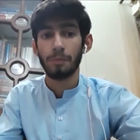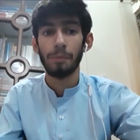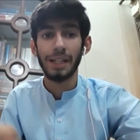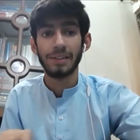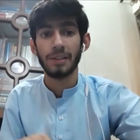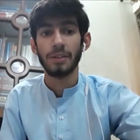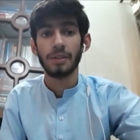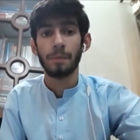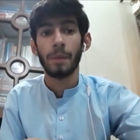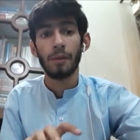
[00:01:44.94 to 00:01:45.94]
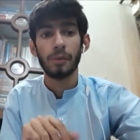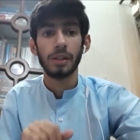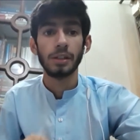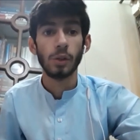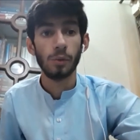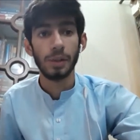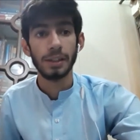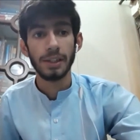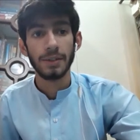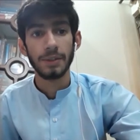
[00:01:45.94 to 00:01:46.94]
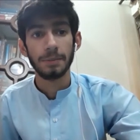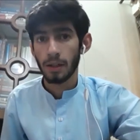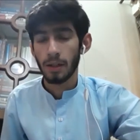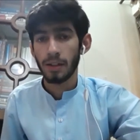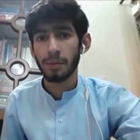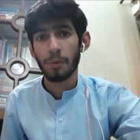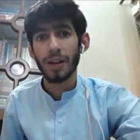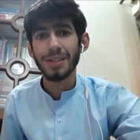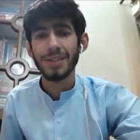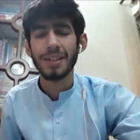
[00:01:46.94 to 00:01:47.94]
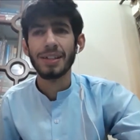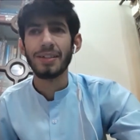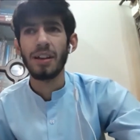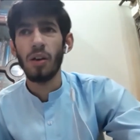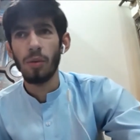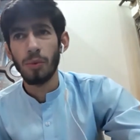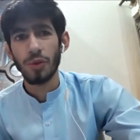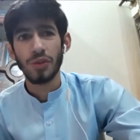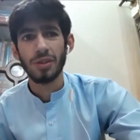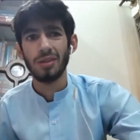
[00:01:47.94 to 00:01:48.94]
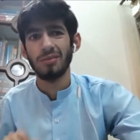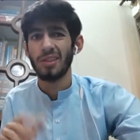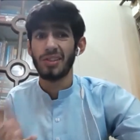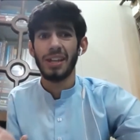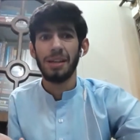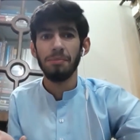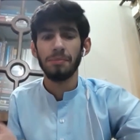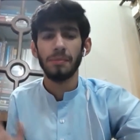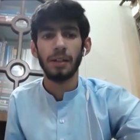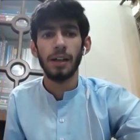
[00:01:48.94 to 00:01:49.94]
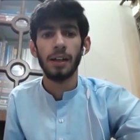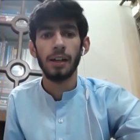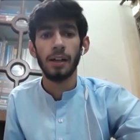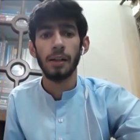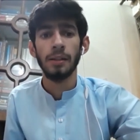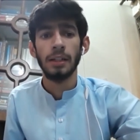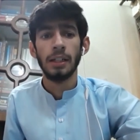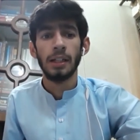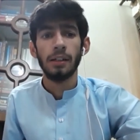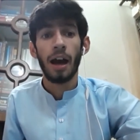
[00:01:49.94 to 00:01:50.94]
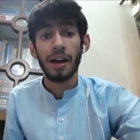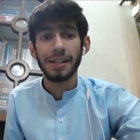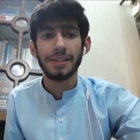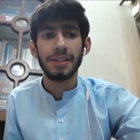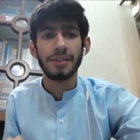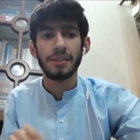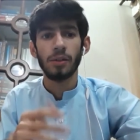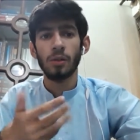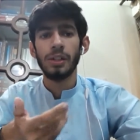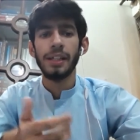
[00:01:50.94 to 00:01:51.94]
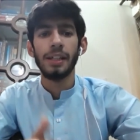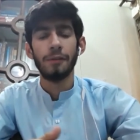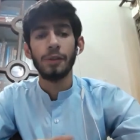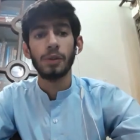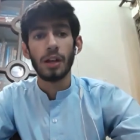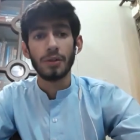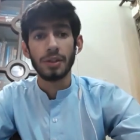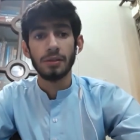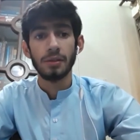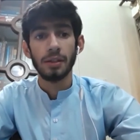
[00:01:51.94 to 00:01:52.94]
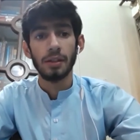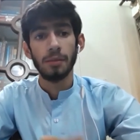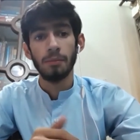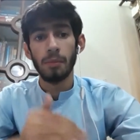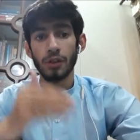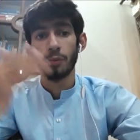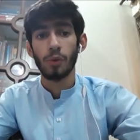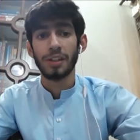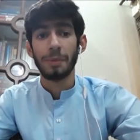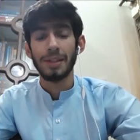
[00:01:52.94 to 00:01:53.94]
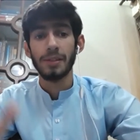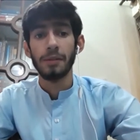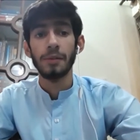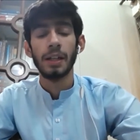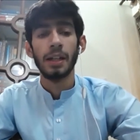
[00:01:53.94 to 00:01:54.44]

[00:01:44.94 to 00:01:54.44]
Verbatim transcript: places for the TOEFL test. And the price is almost the same. Uh, IELTS is only a few thousand much more expensive